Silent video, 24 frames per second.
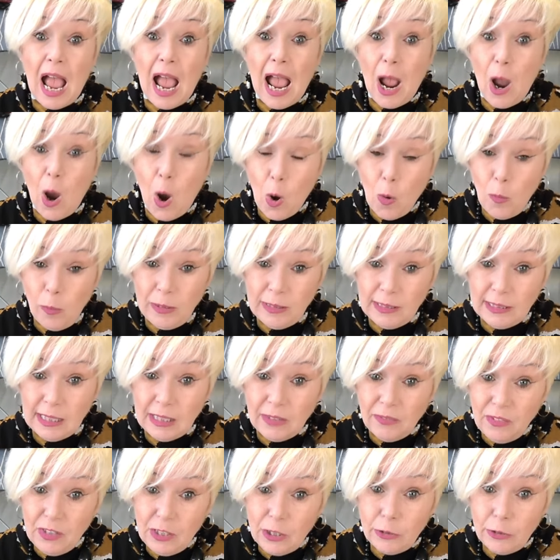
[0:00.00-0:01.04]
I hope it's
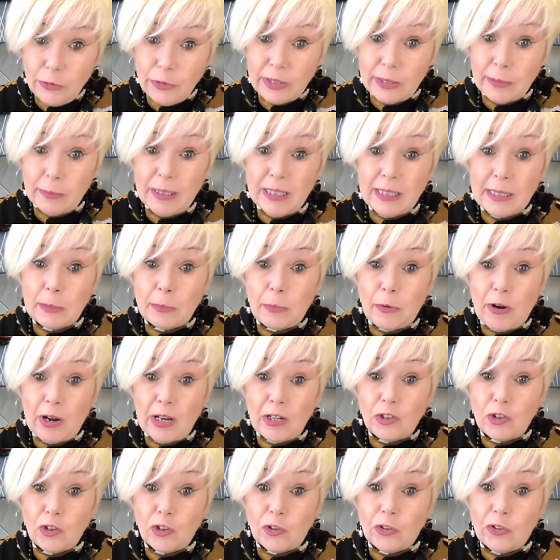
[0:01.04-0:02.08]
given you some
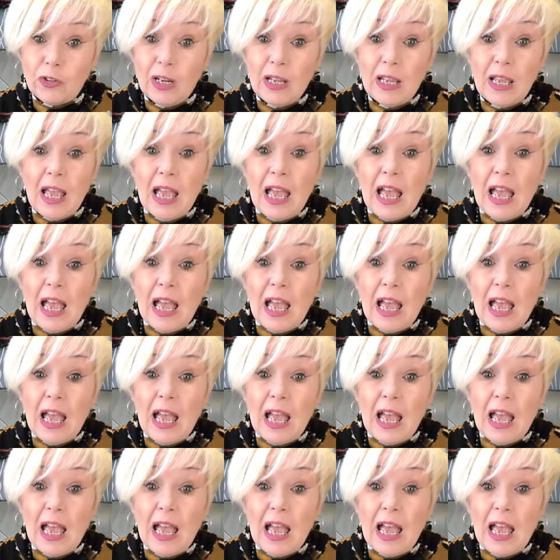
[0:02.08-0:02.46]
inspiration.